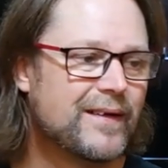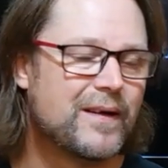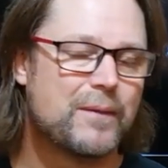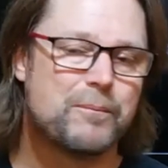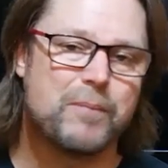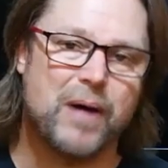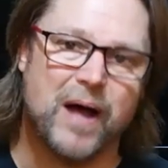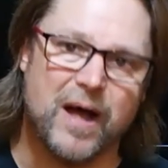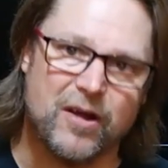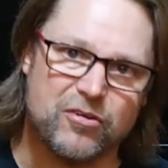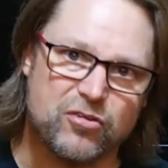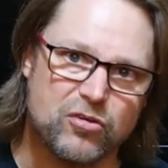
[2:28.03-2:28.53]

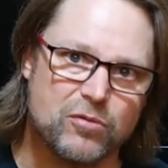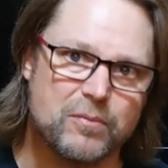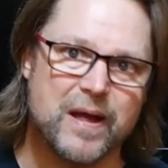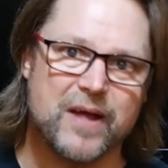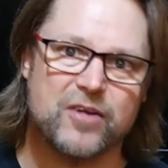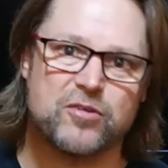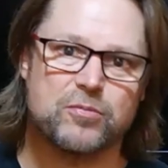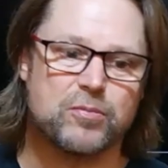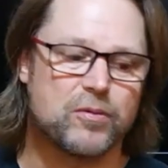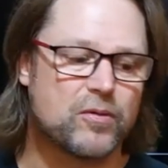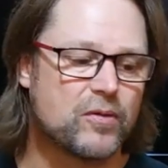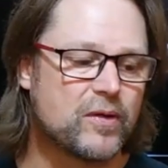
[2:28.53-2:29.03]
partial
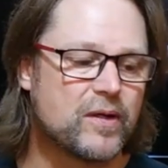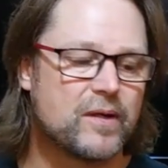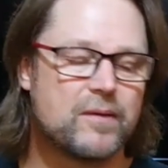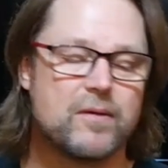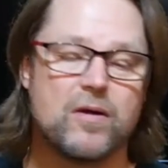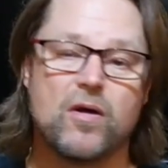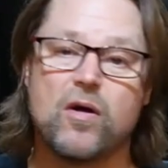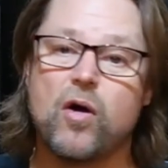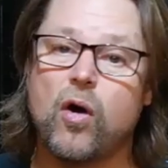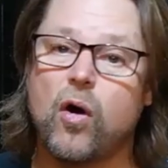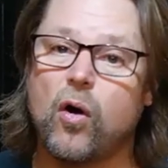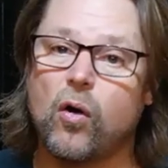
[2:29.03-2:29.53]
mash brewing,
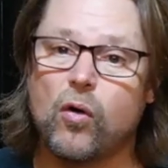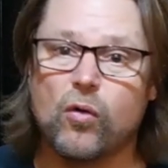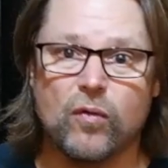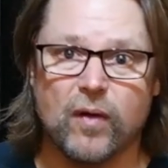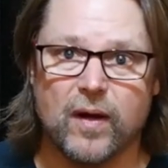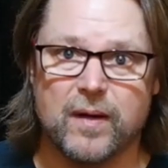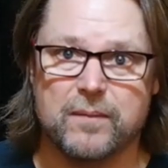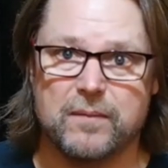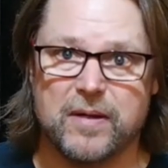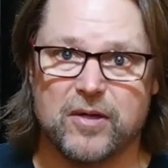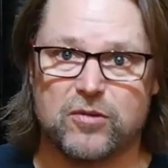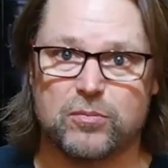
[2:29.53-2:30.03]
all
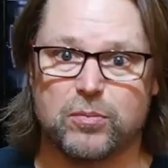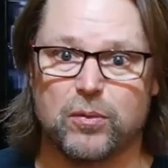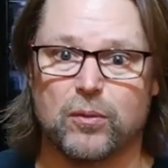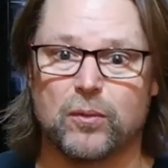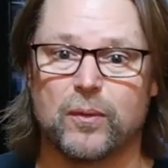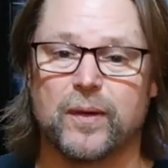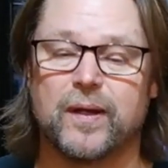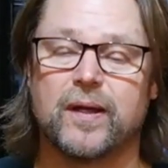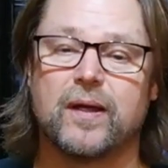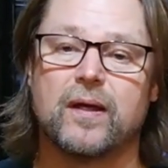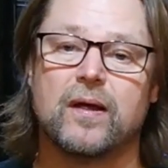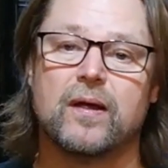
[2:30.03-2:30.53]
grain mash
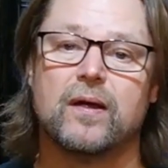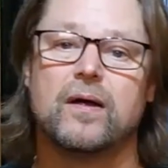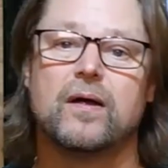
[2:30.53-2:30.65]
brewing,